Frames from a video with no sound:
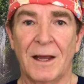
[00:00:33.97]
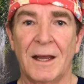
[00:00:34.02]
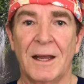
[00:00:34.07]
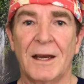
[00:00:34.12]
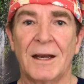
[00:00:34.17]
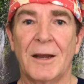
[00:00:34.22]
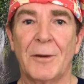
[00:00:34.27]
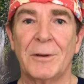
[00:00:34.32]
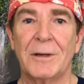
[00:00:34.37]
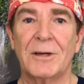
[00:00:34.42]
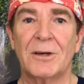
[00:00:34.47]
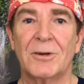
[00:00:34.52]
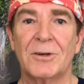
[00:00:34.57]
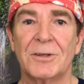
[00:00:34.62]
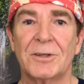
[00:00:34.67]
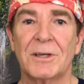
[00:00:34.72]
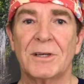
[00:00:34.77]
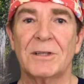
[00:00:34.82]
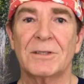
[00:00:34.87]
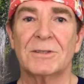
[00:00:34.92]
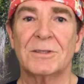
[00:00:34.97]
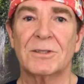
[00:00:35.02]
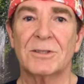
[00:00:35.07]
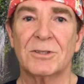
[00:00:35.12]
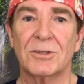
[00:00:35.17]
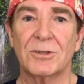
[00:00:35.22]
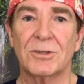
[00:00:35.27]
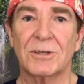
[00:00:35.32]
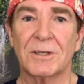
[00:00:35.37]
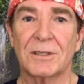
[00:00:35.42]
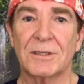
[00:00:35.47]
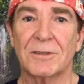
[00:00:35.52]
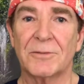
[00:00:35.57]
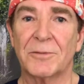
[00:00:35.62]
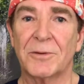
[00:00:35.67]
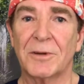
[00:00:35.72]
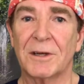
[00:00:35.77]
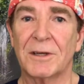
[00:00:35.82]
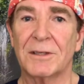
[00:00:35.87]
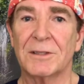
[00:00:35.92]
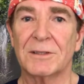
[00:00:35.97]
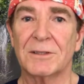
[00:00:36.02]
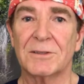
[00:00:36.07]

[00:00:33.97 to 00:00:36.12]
Now, incontinence is usually defined as